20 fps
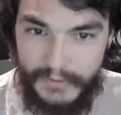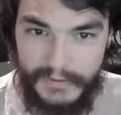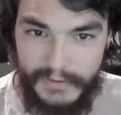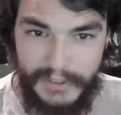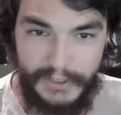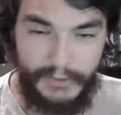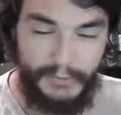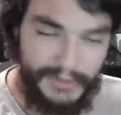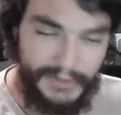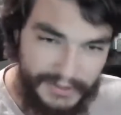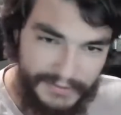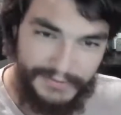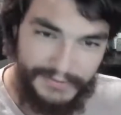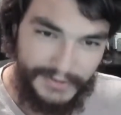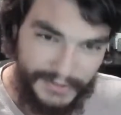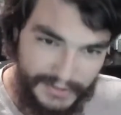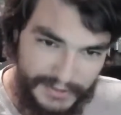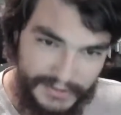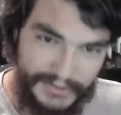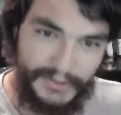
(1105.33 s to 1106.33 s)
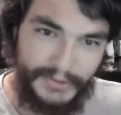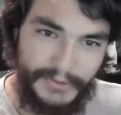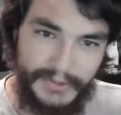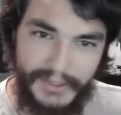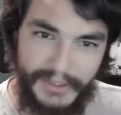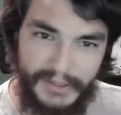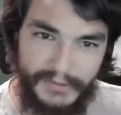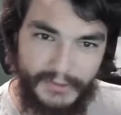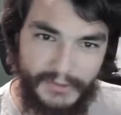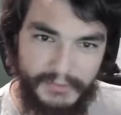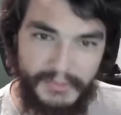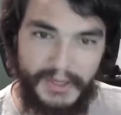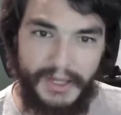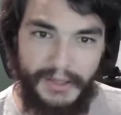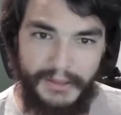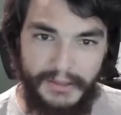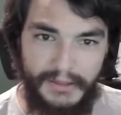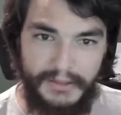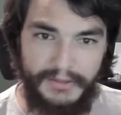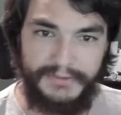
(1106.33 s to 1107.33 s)
Like, what the fuck is going on with my
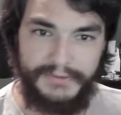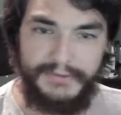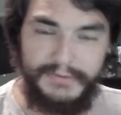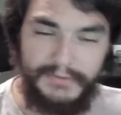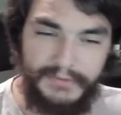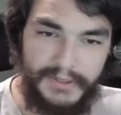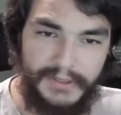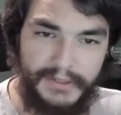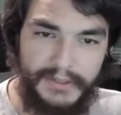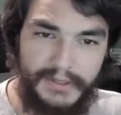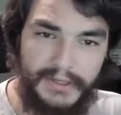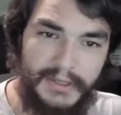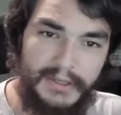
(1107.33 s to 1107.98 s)
life, right?